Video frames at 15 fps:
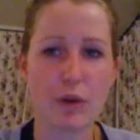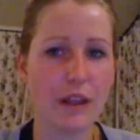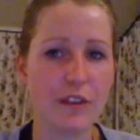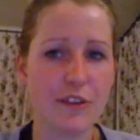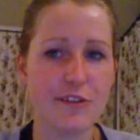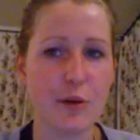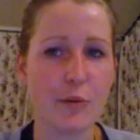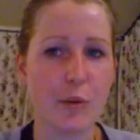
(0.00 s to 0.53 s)
run
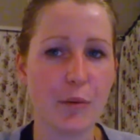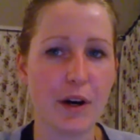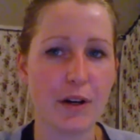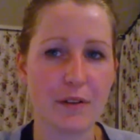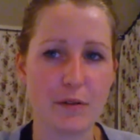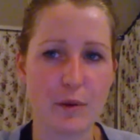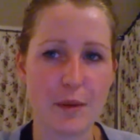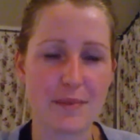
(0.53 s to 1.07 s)
the German
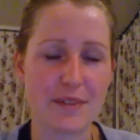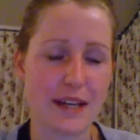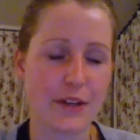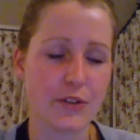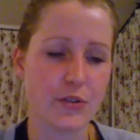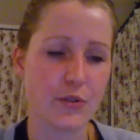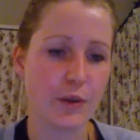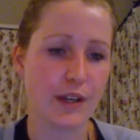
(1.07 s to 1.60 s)
part of the
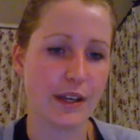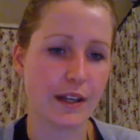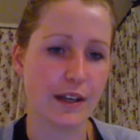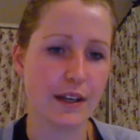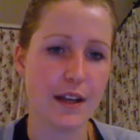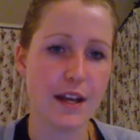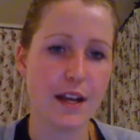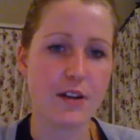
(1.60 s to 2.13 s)
website, doing